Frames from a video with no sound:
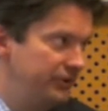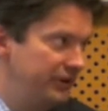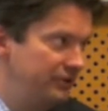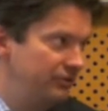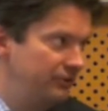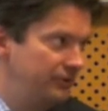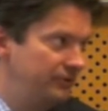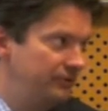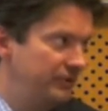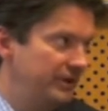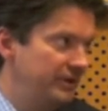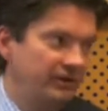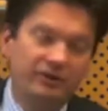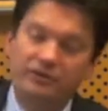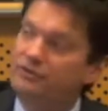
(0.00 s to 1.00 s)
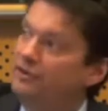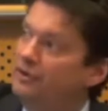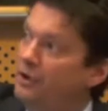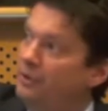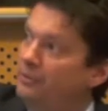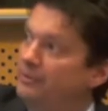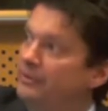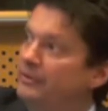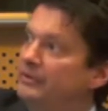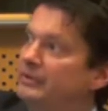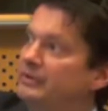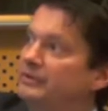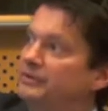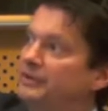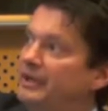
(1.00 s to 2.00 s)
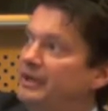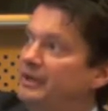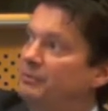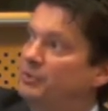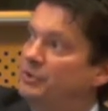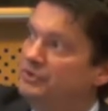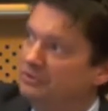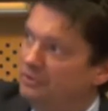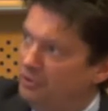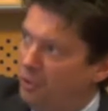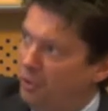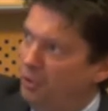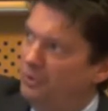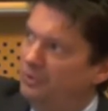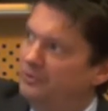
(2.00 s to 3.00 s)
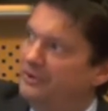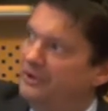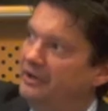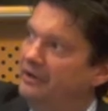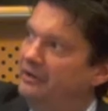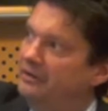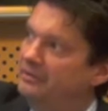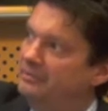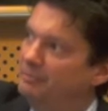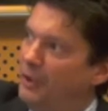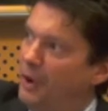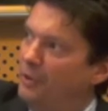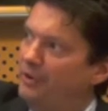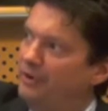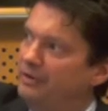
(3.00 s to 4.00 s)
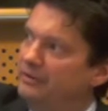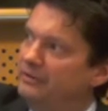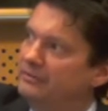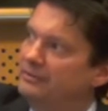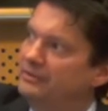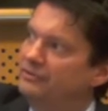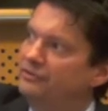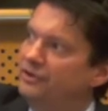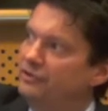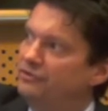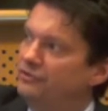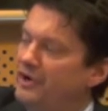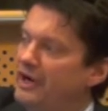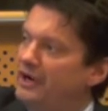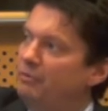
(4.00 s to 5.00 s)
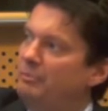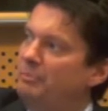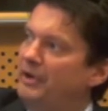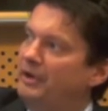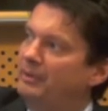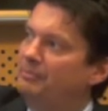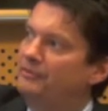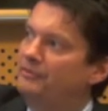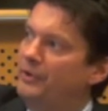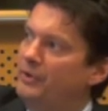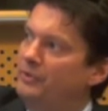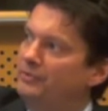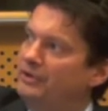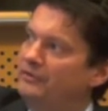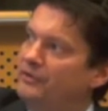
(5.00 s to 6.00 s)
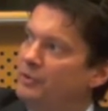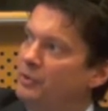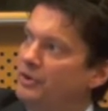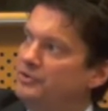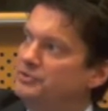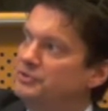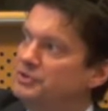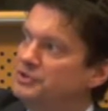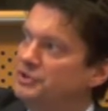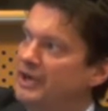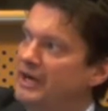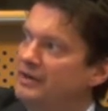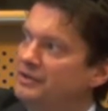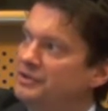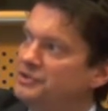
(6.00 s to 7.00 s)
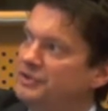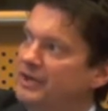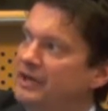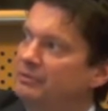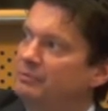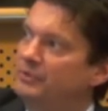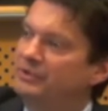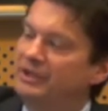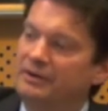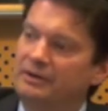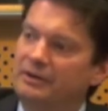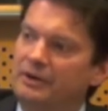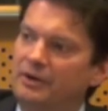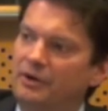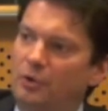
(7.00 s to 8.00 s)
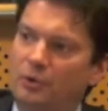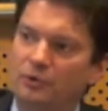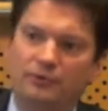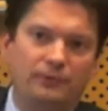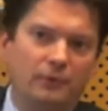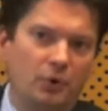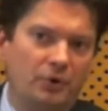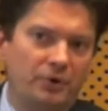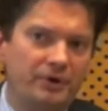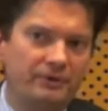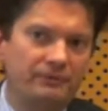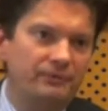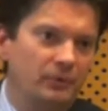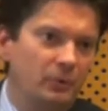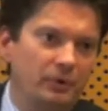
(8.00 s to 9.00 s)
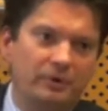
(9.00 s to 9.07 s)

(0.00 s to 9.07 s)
10 to 15 years ago, they would call their broker, the sales trader would pick up the phone, give the order to the trader would then call the floor,